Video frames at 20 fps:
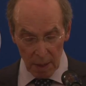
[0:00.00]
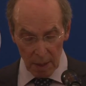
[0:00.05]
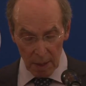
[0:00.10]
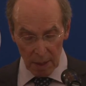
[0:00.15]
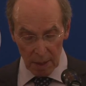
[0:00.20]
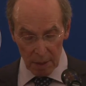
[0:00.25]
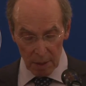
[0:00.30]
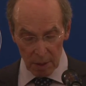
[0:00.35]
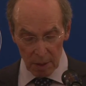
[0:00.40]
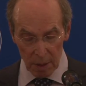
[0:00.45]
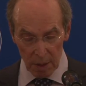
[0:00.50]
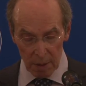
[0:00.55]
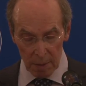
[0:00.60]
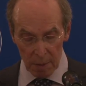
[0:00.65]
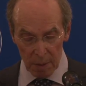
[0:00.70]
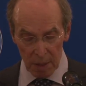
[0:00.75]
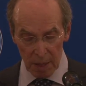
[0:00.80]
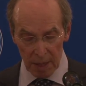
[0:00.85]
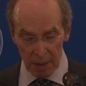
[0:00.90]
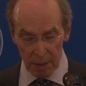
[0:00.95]
in the
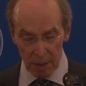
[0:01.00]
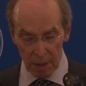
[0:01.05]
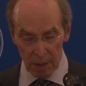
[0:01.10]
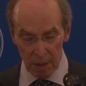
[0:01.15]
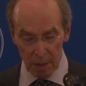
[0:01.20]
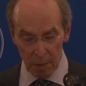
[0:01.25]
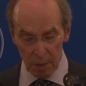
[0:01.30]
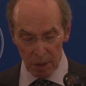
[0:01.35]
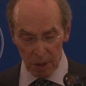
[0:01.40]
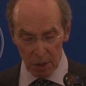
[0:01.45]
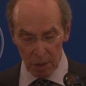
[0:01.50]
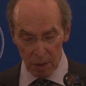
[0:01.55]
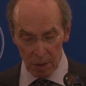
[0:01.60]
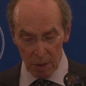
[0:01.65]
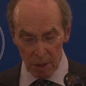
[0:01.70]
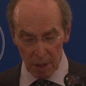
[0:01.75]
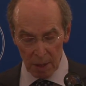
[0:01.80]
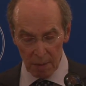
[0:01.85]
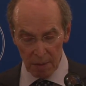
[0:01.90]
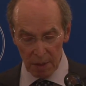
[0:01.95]
circumstances in which
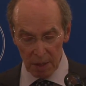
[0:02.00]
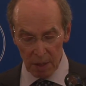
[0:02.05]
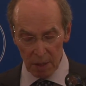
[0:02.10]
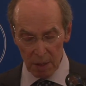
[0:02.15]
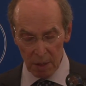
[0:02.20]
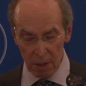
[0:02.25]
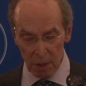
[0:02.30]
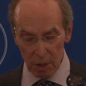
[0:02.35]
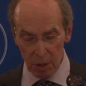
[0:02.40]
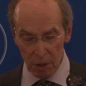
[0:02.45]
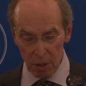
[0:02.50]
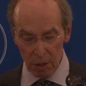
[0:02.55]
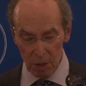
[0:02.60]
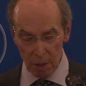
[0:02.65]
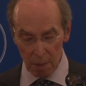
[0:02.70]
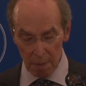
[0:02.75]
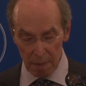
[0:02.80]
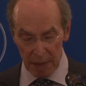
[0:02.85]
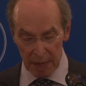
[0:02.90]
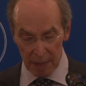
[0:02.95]
none of these conditions
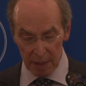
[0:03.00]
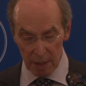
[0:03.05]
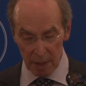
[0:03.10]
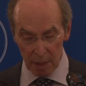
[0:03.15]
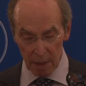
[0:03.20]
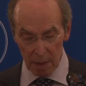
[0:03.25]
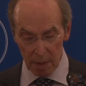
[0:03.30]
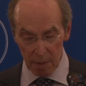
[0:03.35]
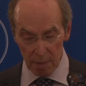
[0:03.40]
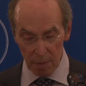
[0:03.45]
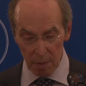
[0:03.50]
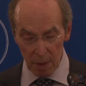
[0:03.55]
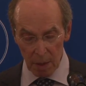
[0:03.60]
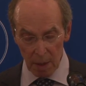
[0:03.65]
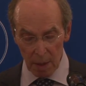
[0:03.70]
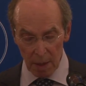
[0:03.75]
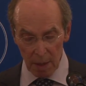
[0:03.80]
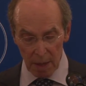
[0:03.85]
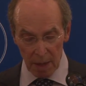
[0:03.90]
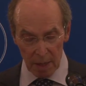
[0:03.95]
are met,
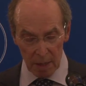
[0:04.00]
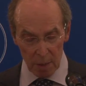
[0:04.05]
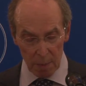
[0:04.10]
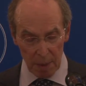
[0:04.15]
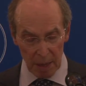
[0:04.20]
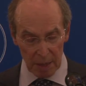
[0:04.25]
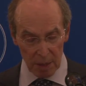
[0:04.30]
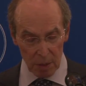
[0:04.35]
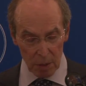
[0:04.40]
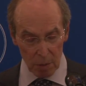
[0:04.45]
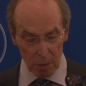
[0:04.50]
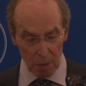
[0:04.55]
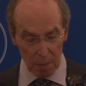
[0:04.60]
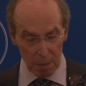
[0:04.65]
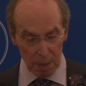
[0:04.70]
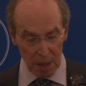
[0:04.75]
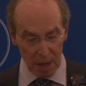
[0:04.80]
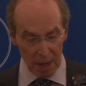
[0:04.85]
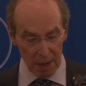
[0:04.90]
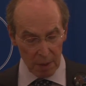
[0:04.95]
it's best to
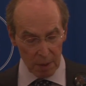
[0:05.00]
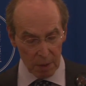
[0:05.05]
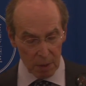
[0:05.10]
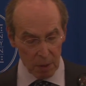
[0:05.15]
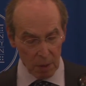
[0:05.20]
rely